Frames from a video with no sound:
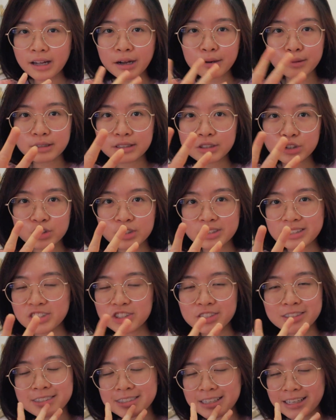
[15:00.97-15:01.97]
I would literally
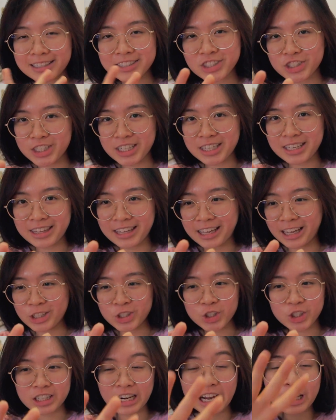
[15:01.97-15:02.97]
just say chicken na,
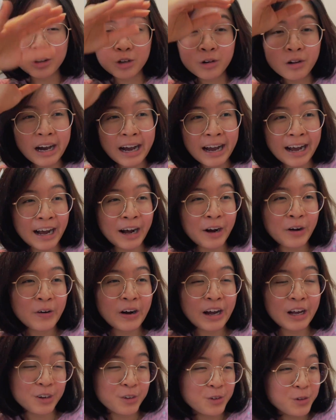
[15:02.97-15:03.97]
chicken. I don't know
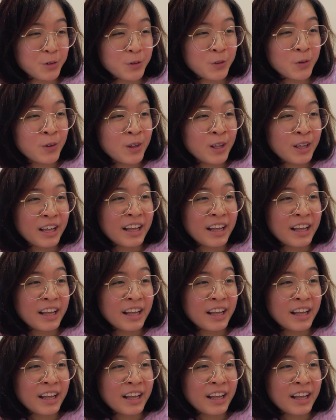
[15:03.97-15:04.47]
how, I don't know